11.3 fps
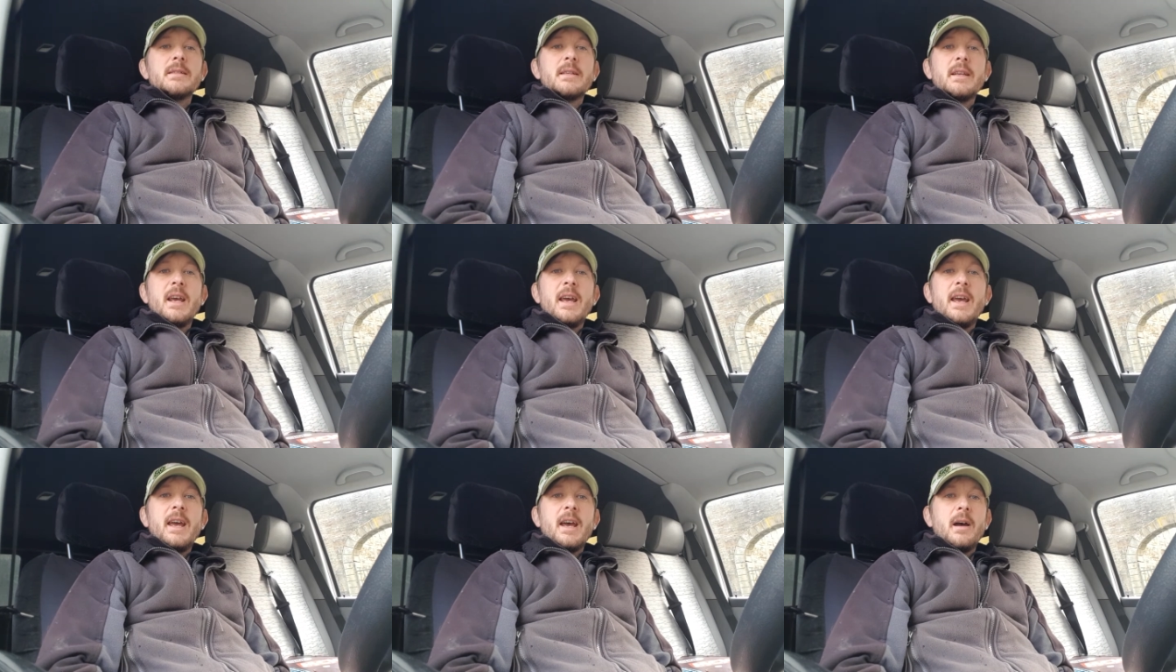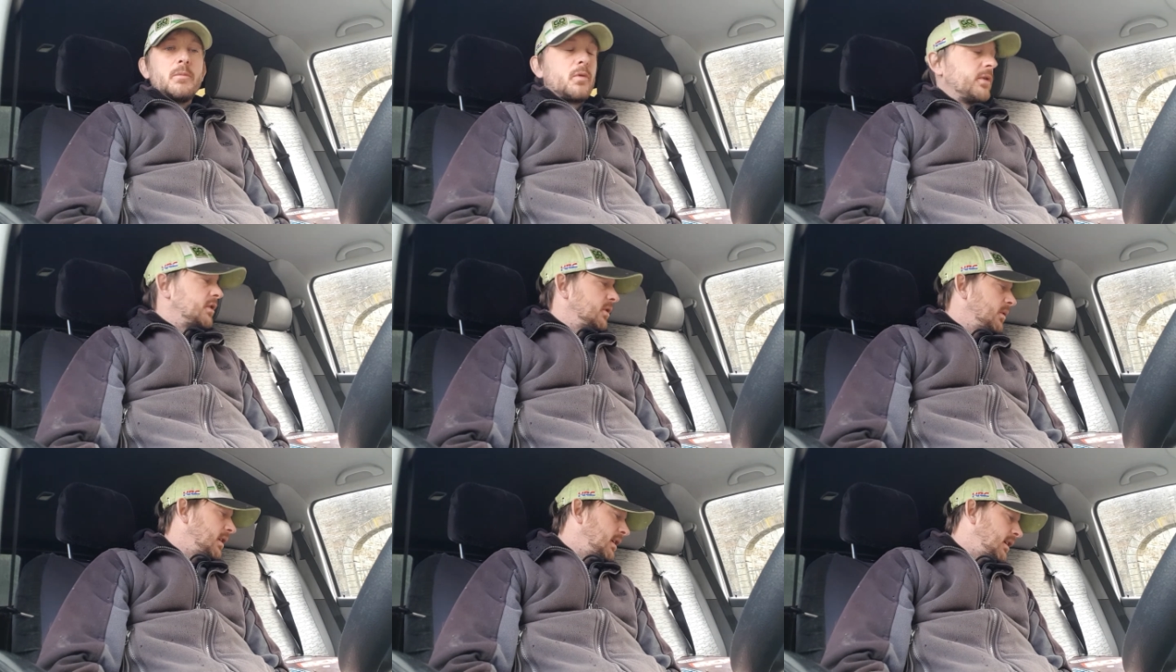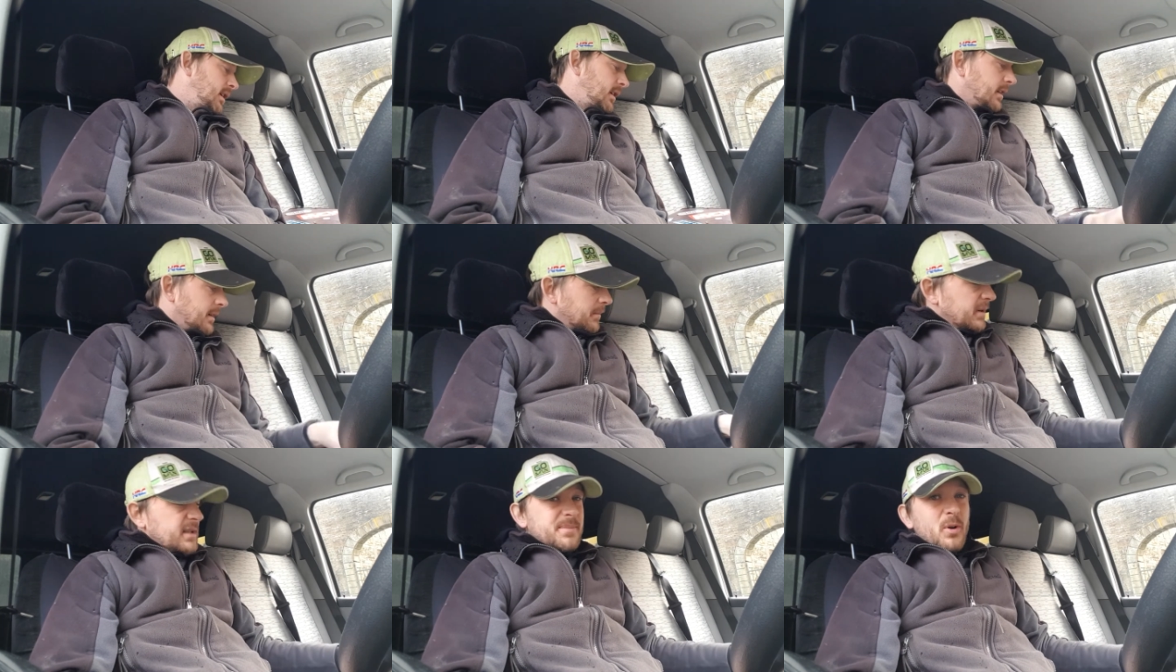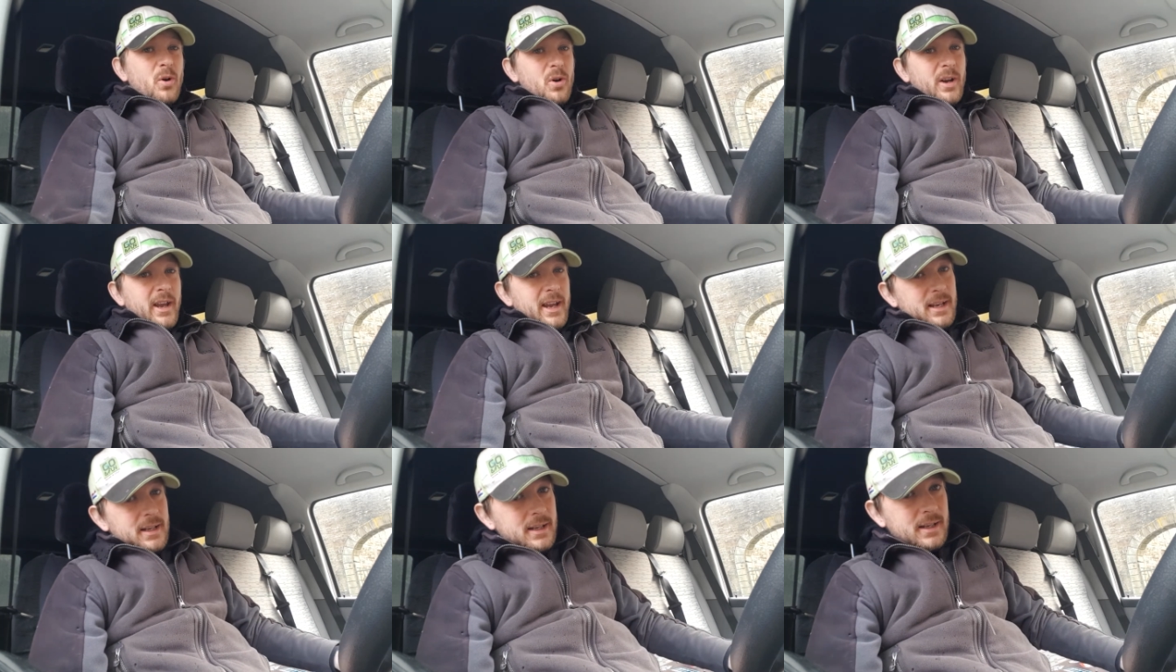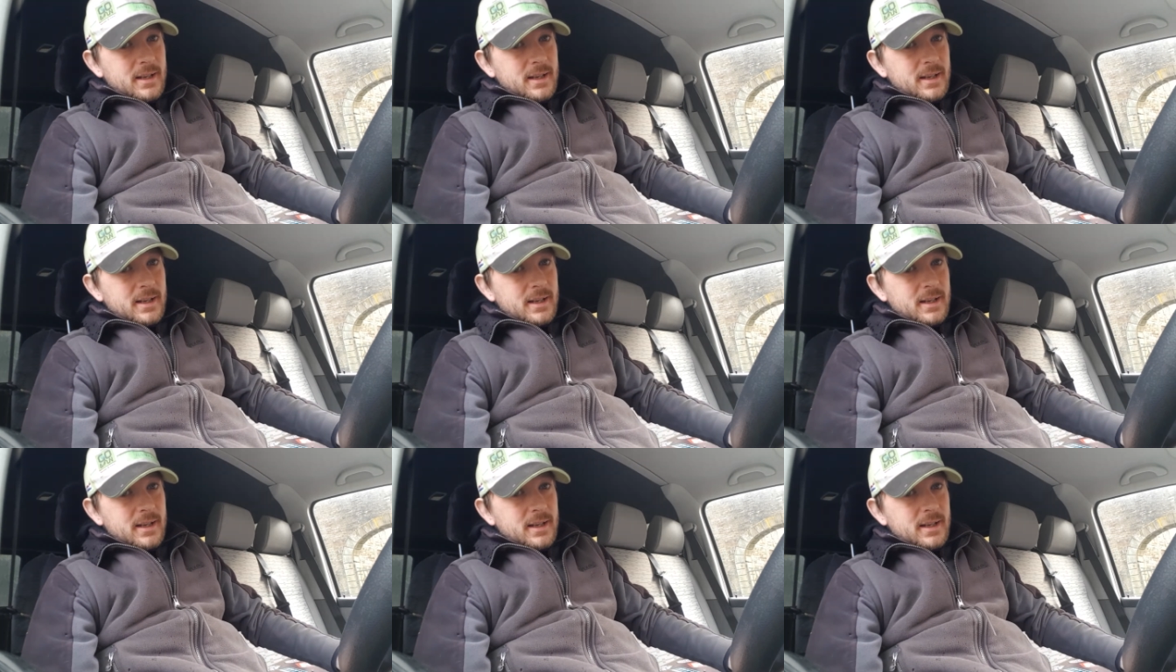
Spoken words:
Today I'm going to be smoking.